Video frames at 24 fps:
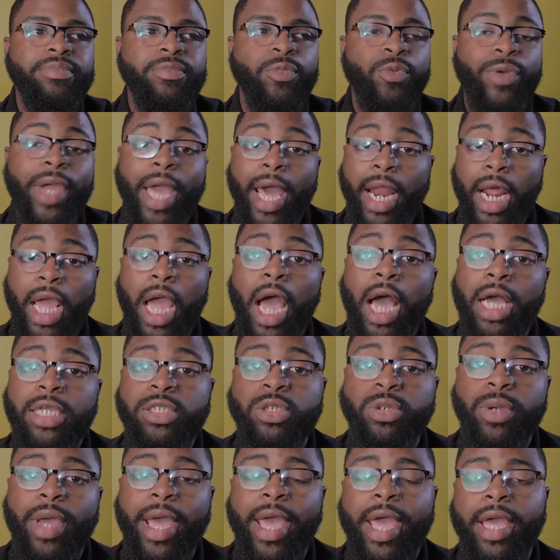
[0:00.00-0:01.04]
we got a
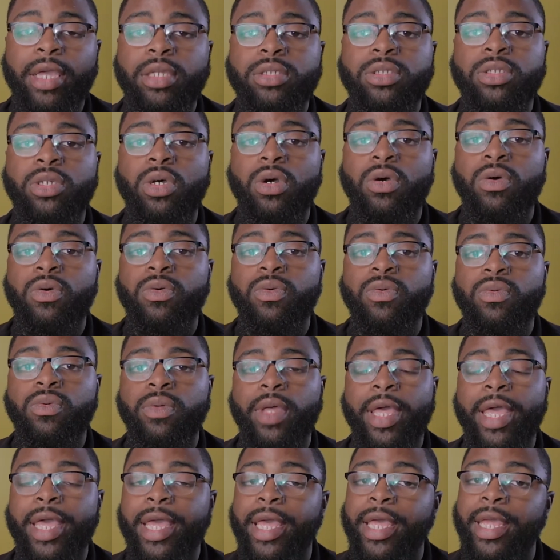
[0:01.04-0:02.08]
contract. So,
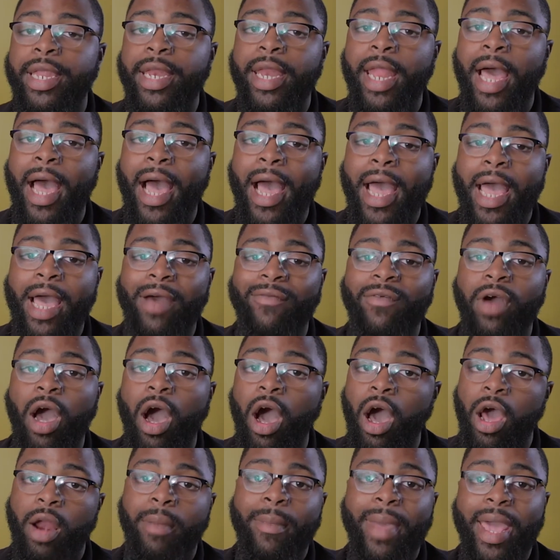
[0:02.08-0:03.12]
and I have an
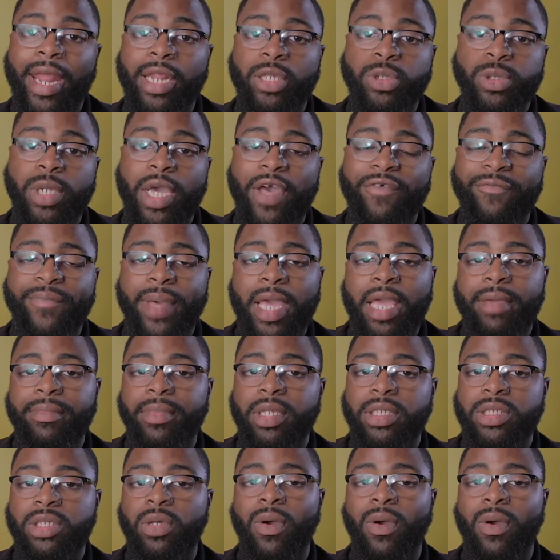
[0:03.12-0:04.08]
automatic draft payment.